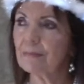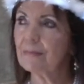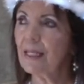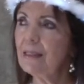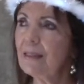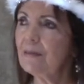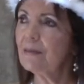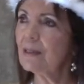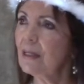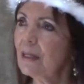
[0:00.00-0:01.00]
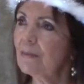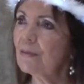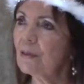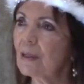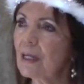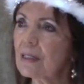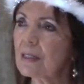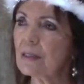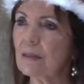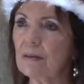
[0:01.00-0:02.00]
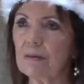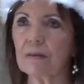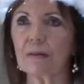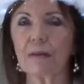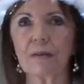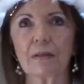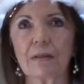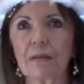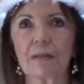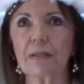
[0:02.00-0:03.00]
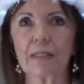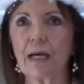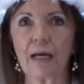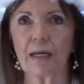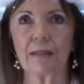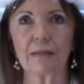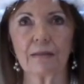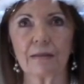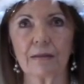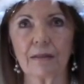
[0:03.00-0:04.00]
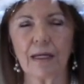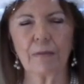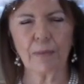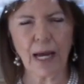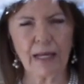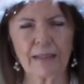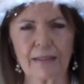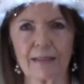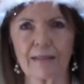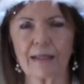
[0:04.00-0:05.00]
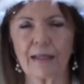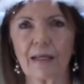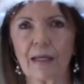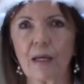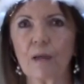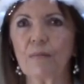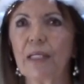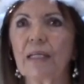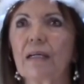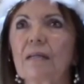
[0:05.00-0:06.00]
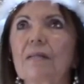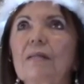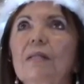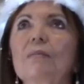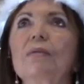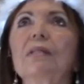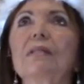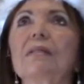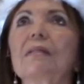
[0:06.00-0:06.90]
Not enough time for us to decide and practice being a deliberate